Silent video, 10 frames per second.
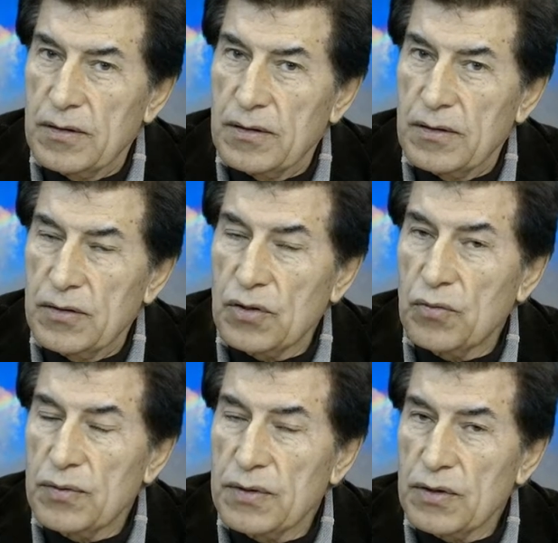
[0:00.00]
So
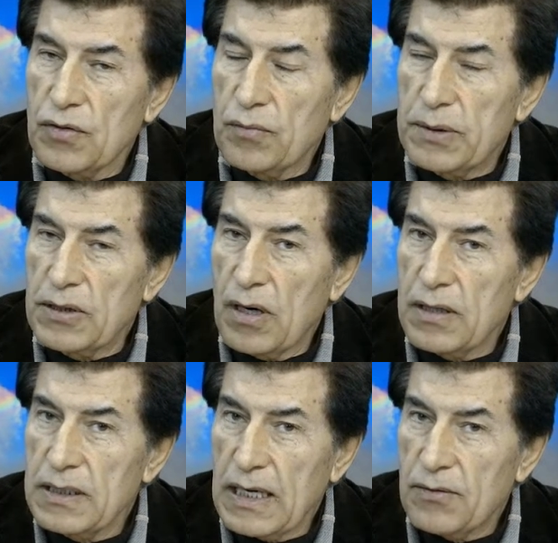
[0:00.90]
we go
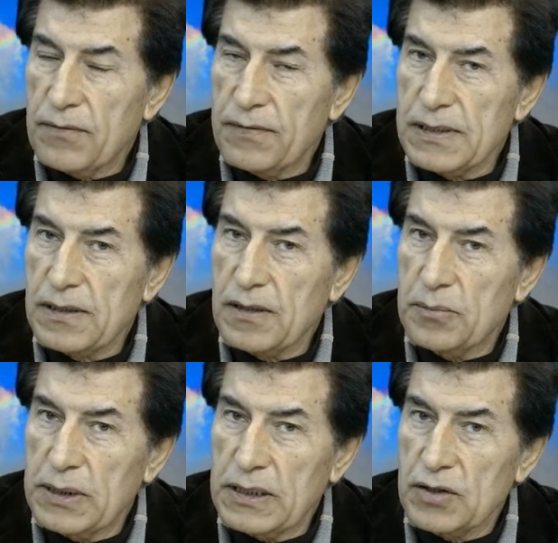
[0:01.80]
beyond our physical
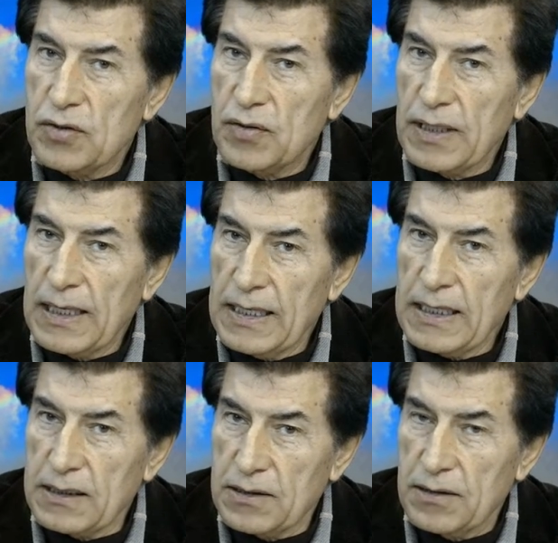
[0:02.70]
being to
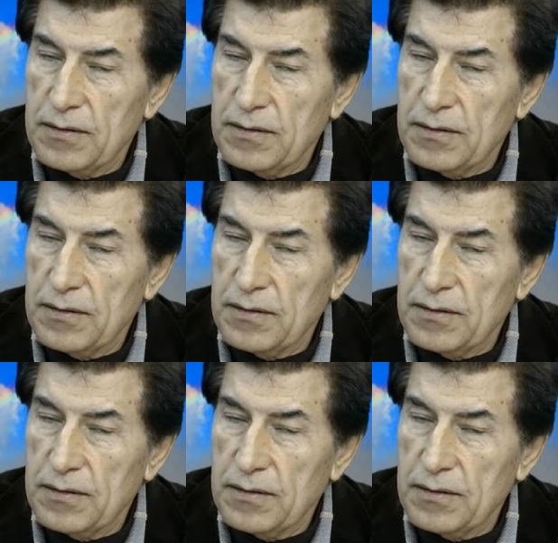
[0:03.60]
connect.